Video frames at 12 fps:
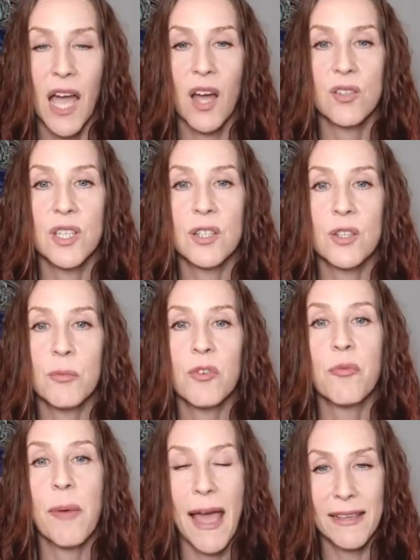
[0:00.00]
How can you
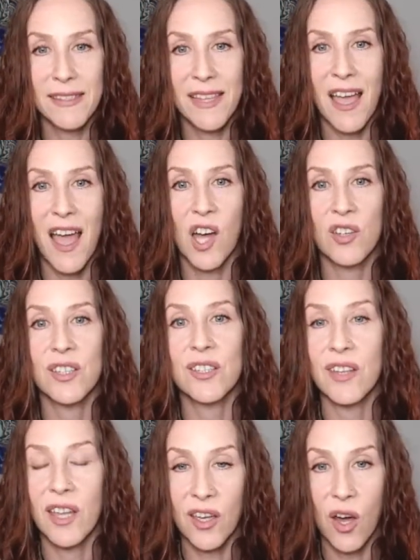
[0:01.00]
move past that? How can
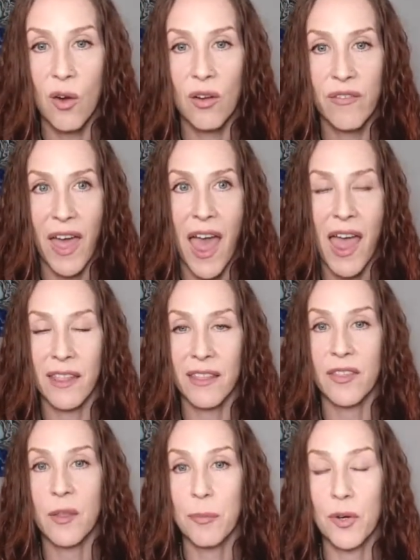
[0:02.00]
you let go of that and
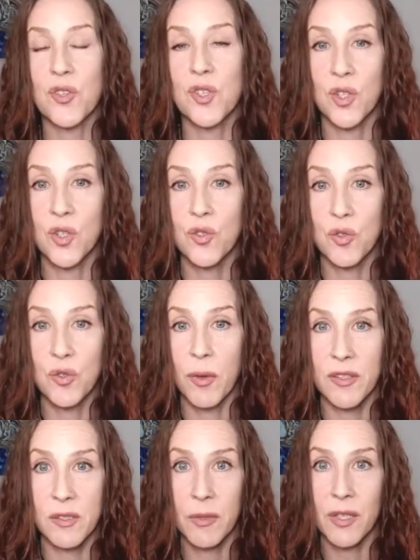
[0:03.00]
let the person whose
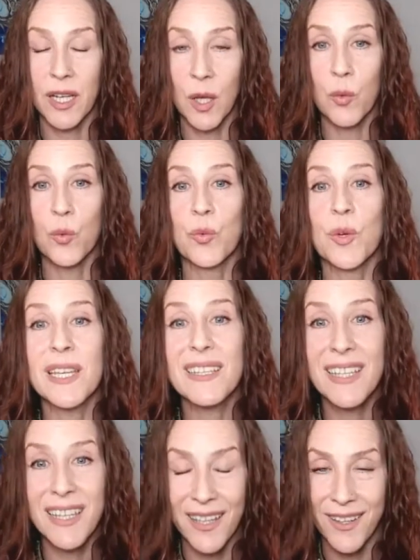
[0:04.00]
responsibility it
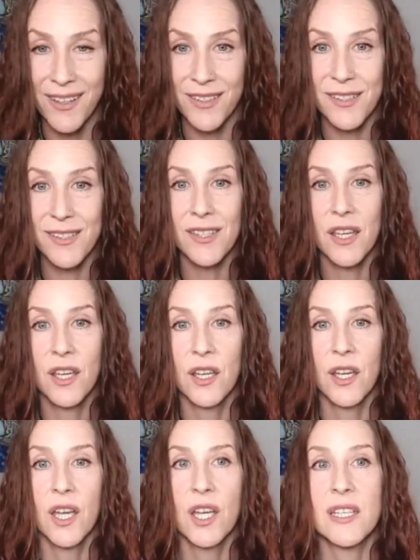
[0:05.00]
really is
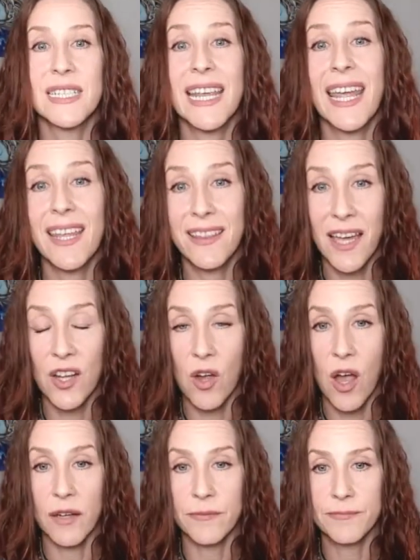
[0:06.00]
take that
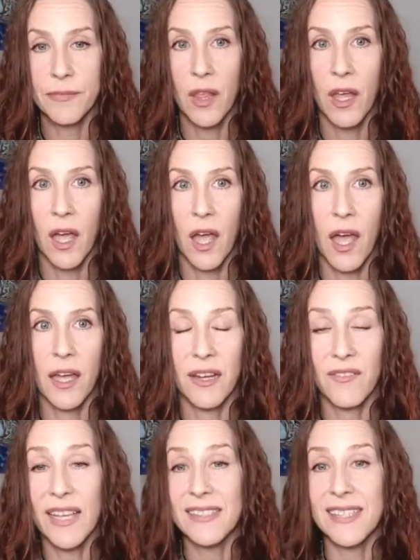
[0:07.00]
on? And
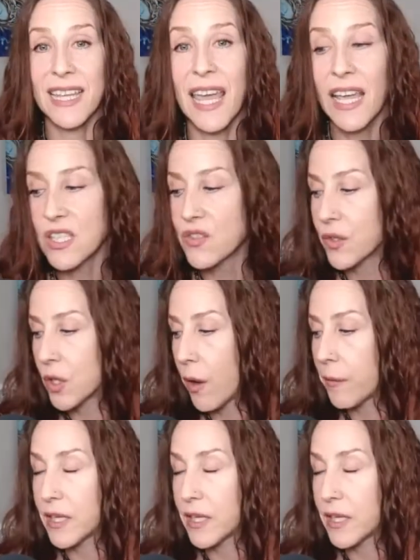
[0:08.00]
if that's the case for you,